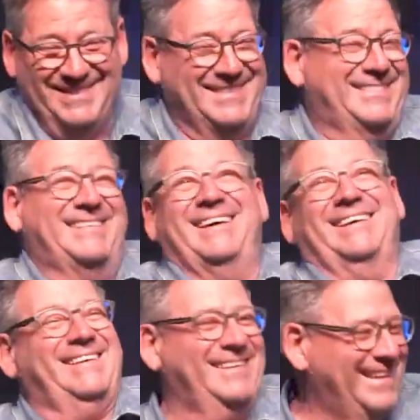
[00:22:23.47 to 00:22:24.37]
it's
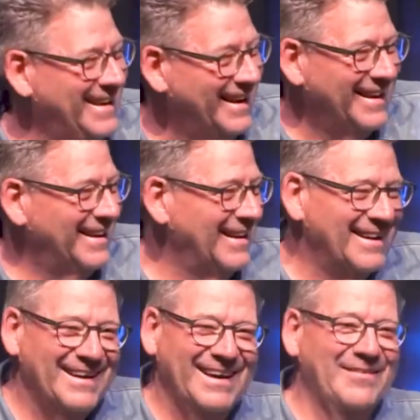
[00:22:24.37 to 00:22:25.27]
like,
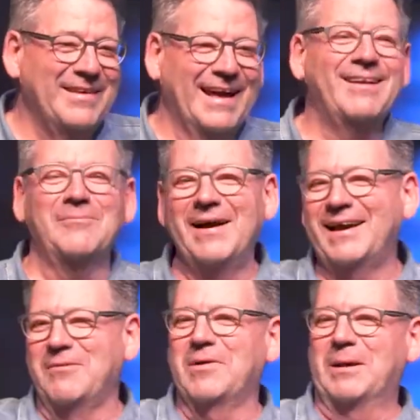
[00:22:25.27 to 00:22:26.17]
I mean, that'll make
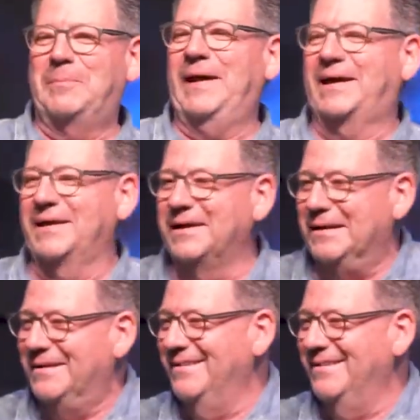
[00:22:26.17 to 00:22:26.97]
them want to pack it in.